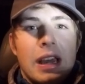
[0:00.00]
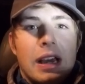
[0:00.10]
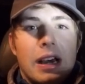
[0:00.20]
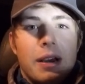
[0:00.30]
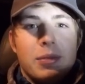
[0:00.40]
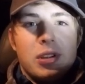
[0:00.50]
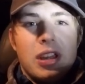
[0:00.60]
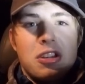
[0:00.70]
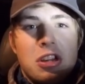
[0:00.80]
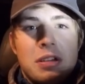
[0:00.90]
Um, so
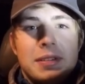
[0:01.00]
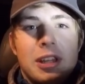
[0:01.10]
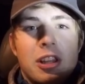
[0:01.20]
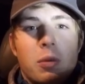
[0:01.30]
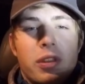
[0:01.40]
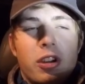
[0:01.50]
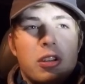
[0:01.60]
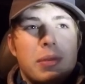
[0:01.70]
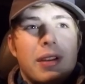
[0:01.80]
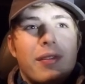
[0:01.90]
yesterday I was dealing with a
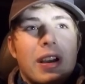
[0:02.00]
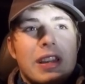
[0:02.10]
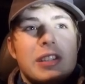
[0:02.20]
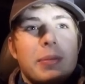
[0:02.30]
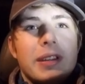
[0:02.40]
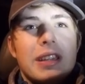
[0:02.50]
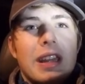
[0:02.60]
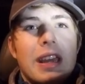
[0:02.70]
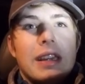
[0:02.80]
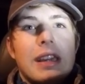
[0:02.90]
good bit of ice, but
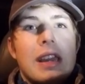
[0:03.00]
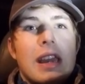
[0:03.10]
today